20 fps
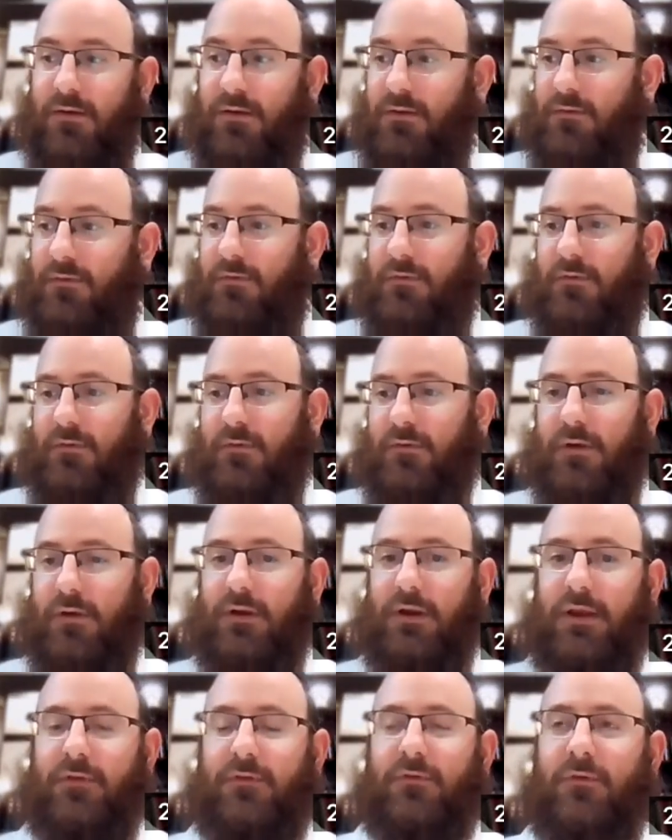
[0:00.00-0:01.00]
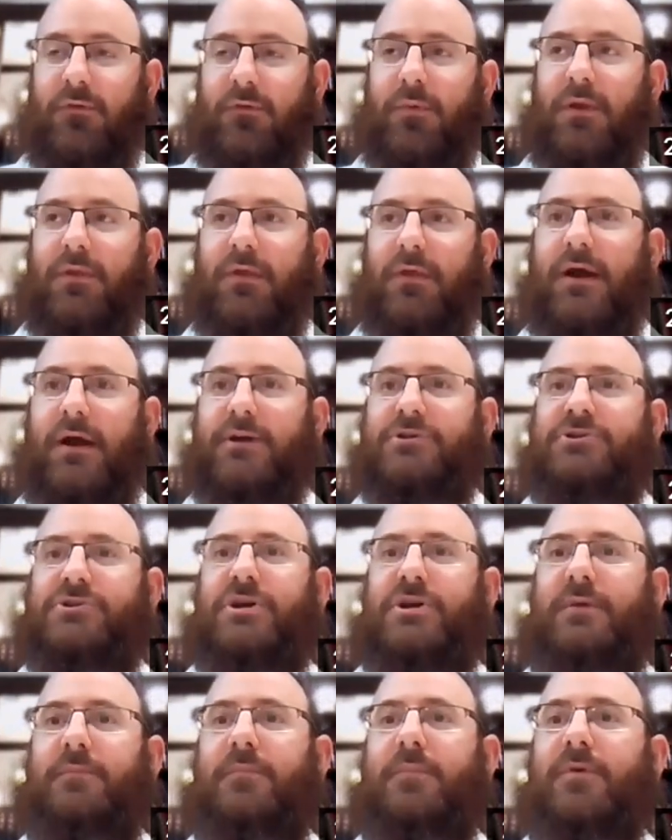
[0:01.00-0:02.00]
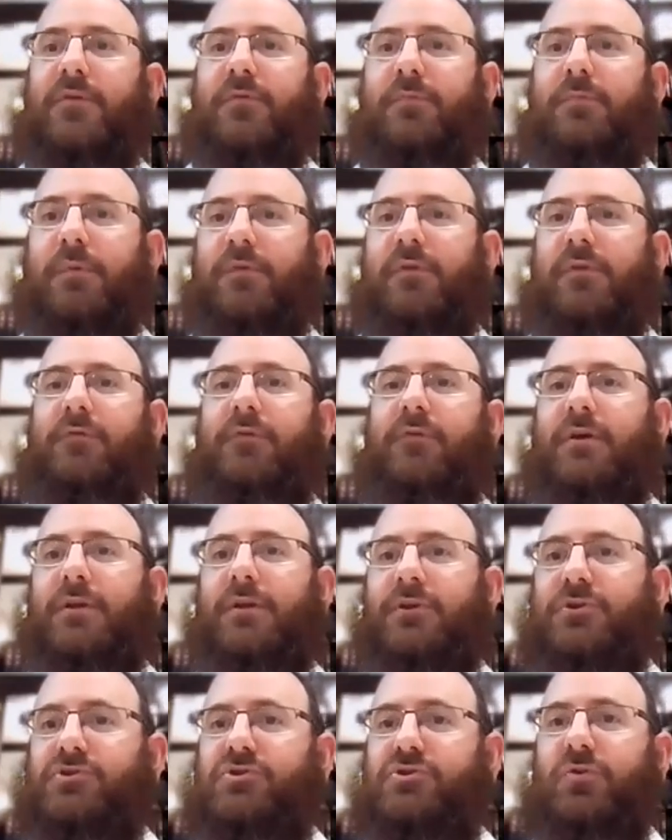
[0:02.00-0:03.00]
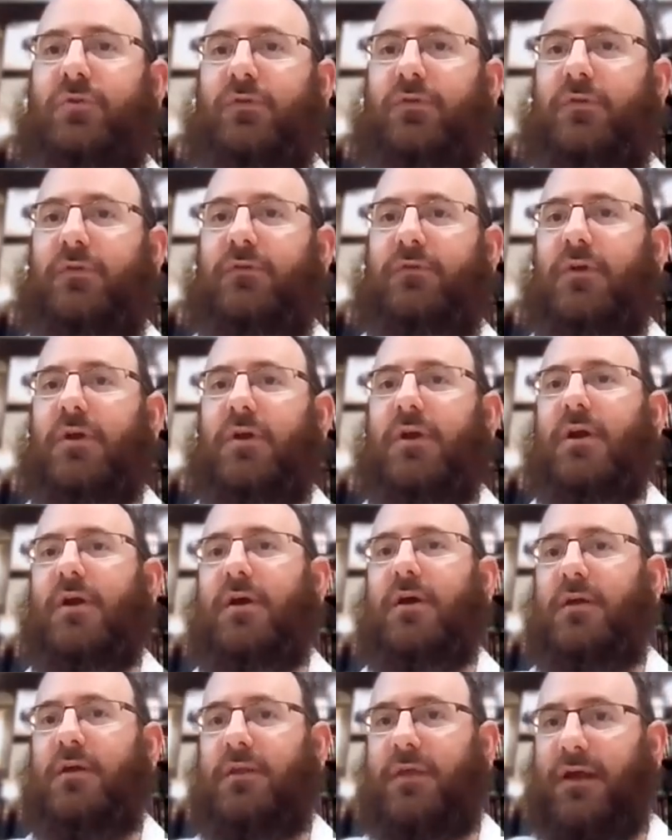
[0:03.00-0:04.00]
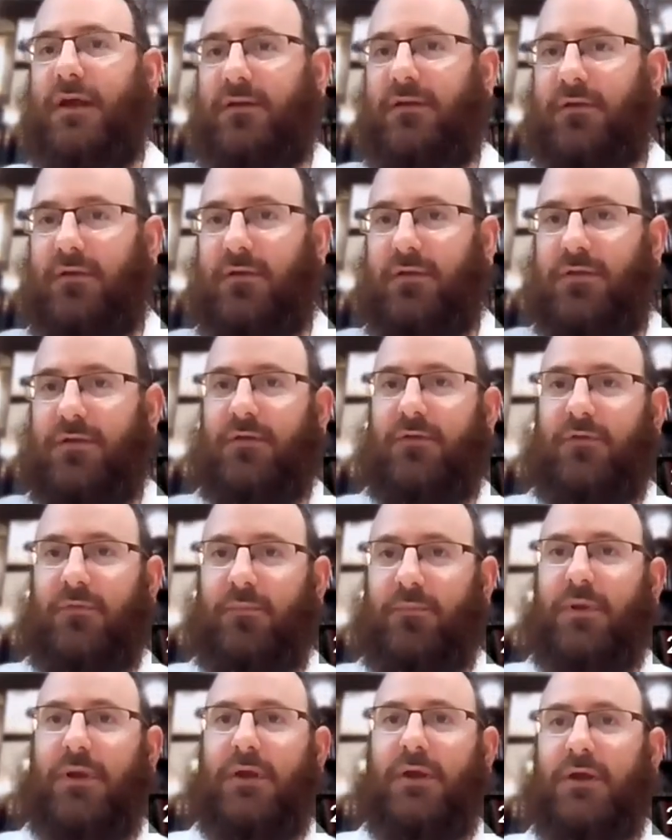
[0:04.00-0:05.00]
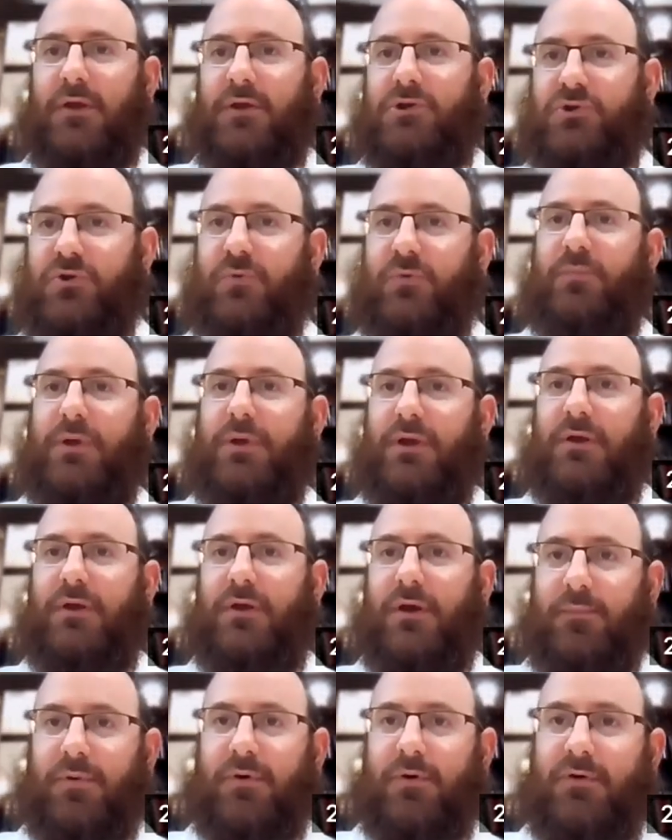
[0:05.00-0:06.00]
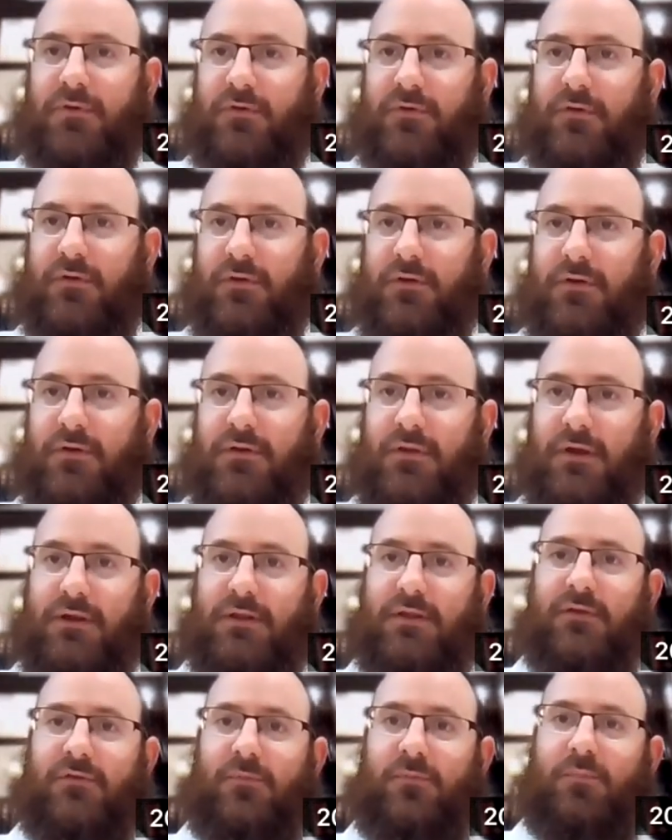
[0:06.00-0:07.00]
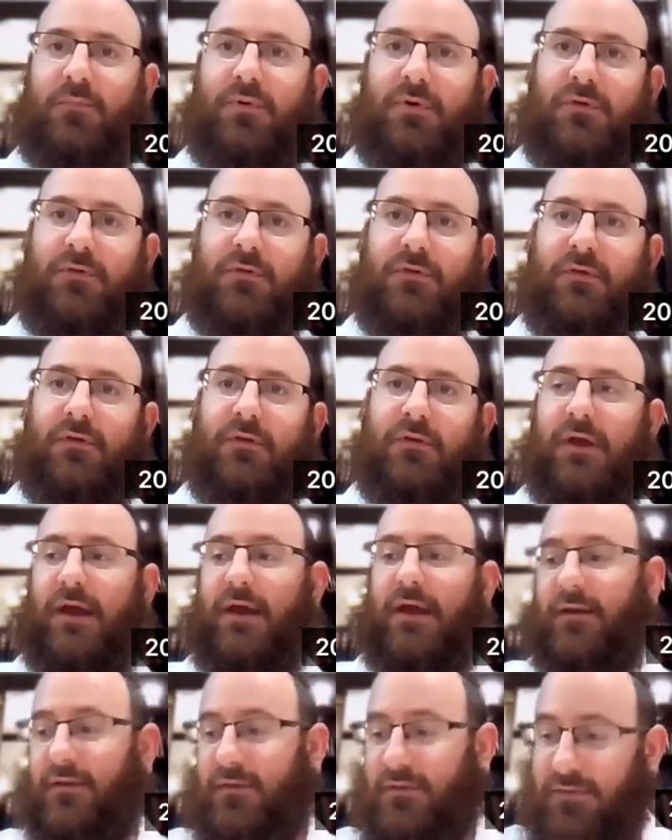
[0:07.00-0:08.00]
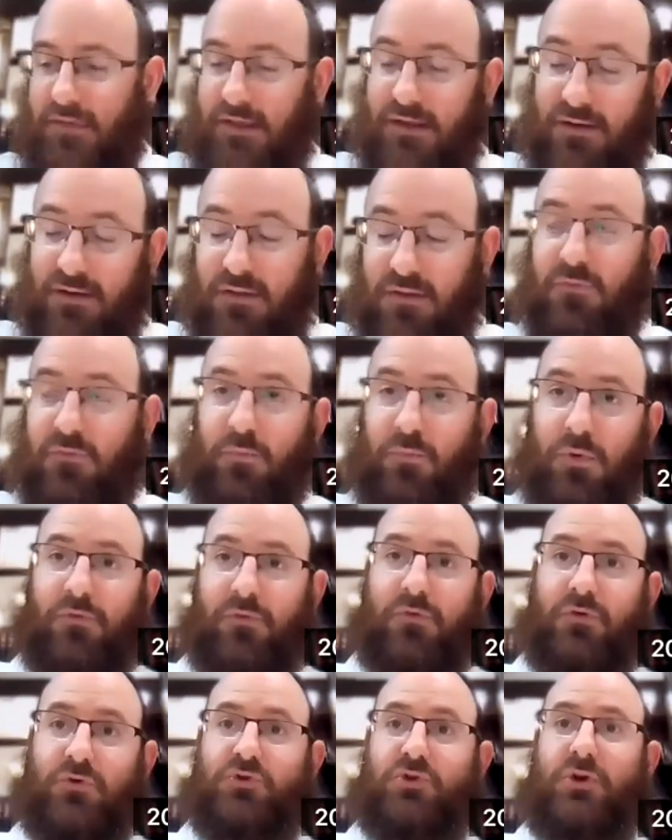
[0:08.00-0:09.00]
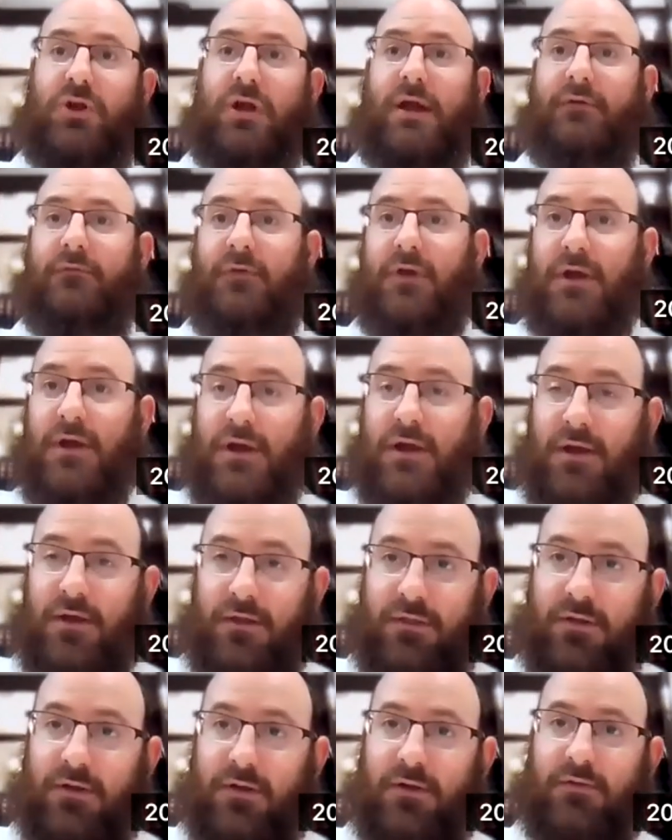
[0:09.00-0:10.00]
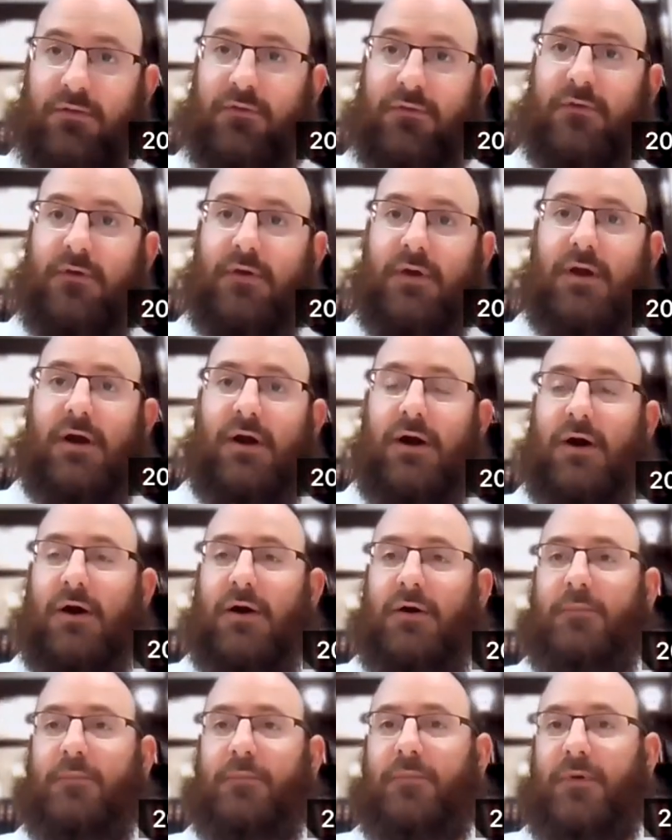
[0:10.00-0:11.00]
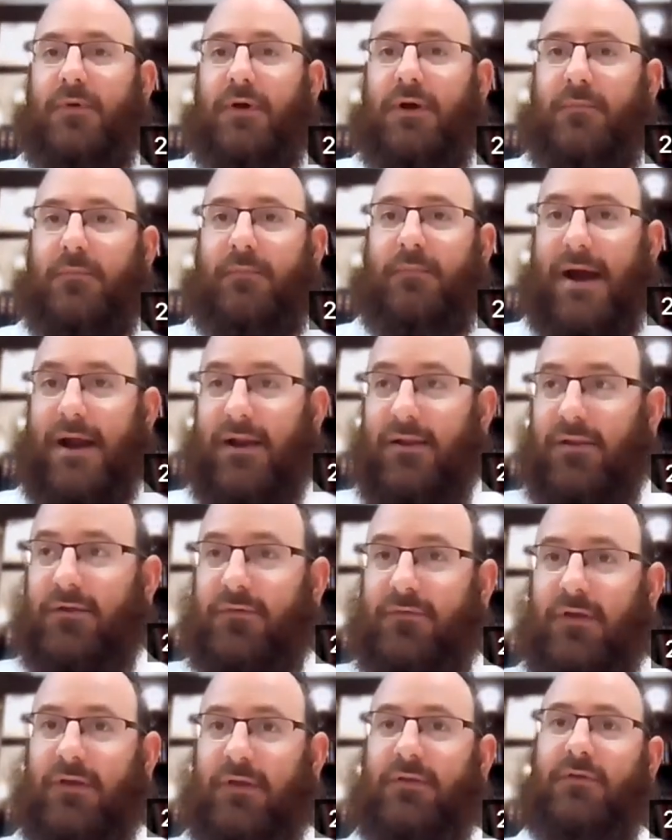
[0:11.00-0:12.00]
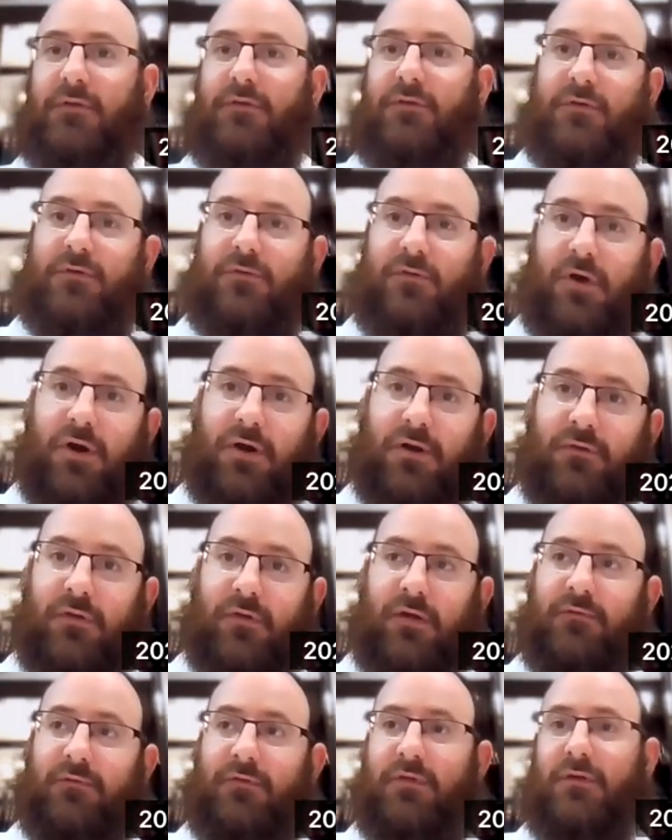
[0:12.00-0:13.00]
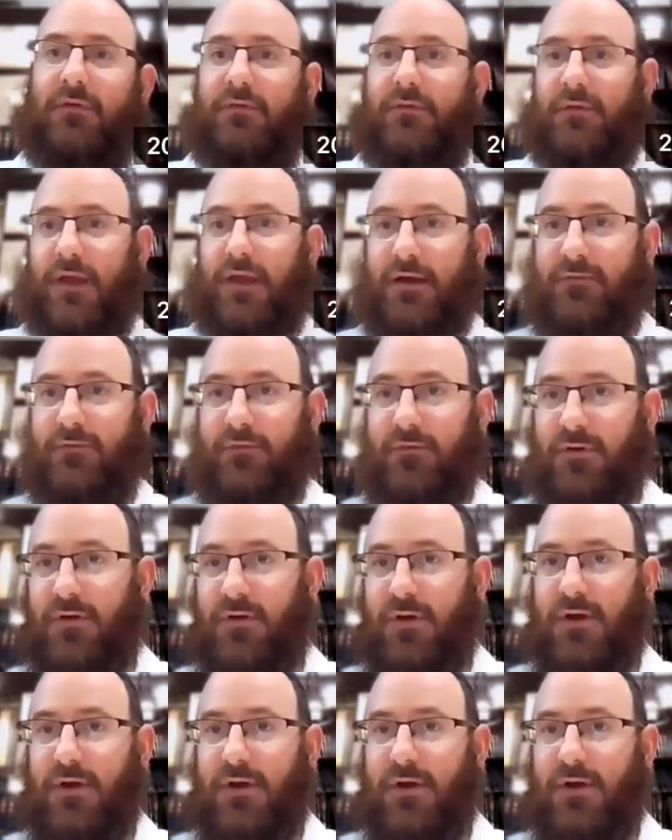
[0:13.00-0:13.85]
Is it needs to be that Hashem specifically chooses that this being should be a person, that this person, and then this person should have these um, and these chesronis, have these tev,